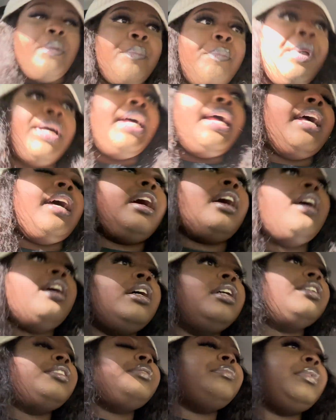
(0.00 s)
But
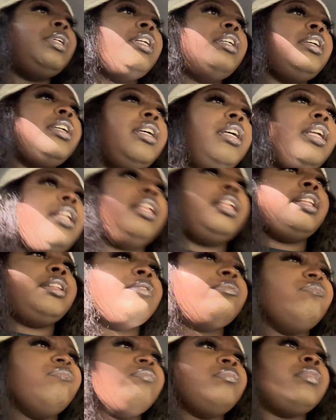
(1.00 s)
I
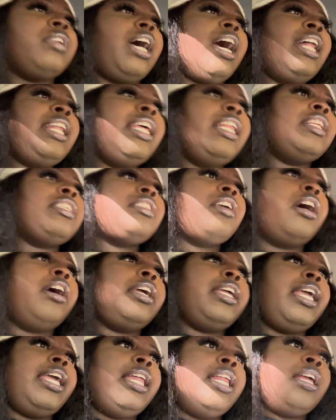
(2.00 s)
need to
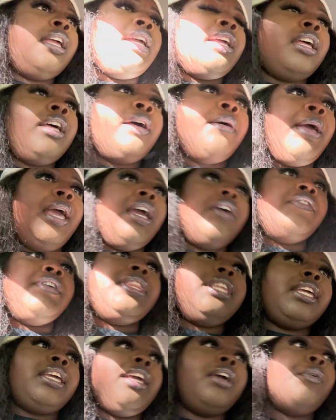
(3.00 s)
start getting
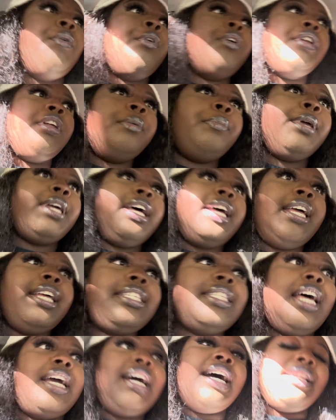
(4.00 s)
everything in order
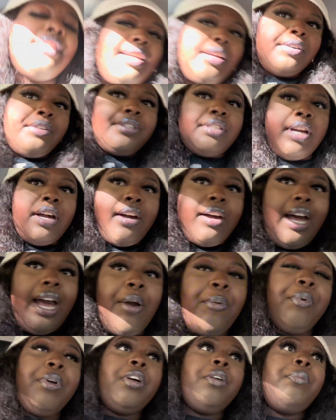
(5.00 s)
because, like I told y'all,
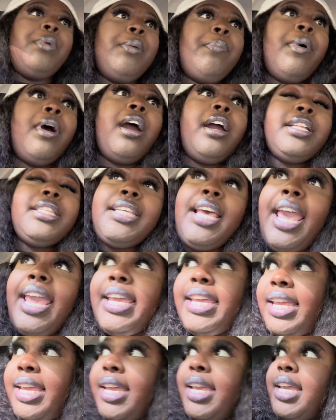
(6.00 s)
I will be
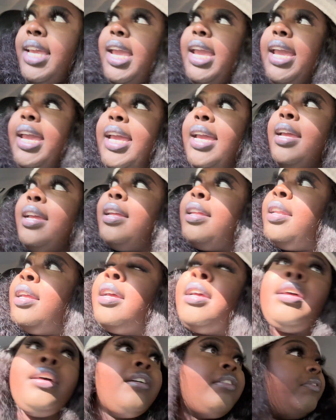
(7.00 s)
partaking in
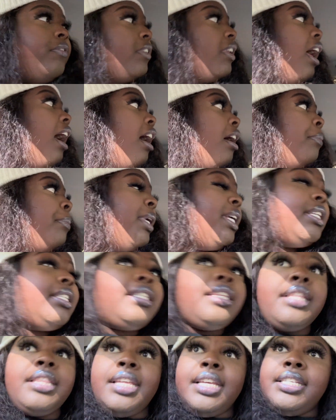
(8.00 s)
Vlogmas
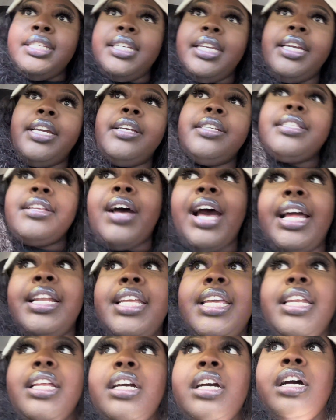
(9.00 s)
this year. So I
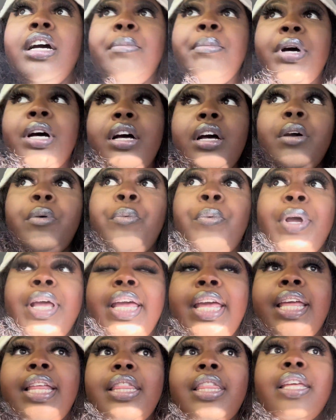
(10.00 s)
need to come up
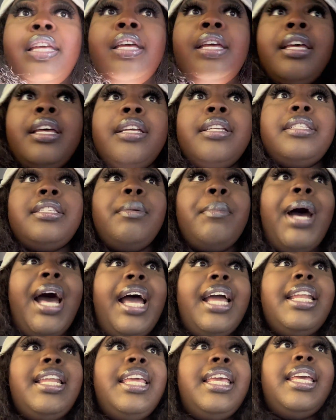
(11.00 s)
with some
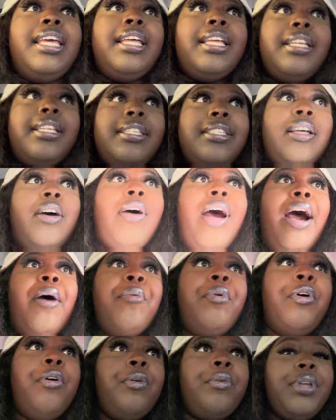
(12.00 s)
ideas so I
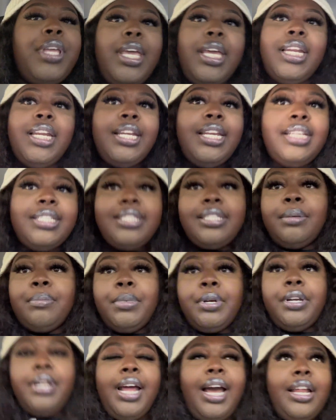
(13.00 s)
won't get to
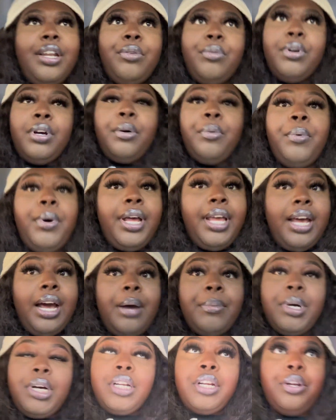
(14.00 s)
December not knowing what
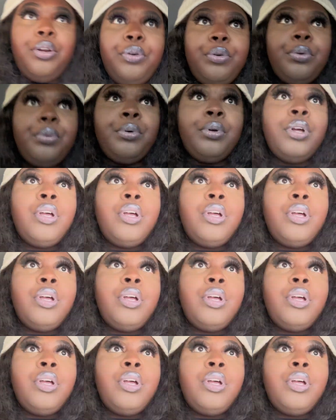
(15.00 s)
I'm gonna do.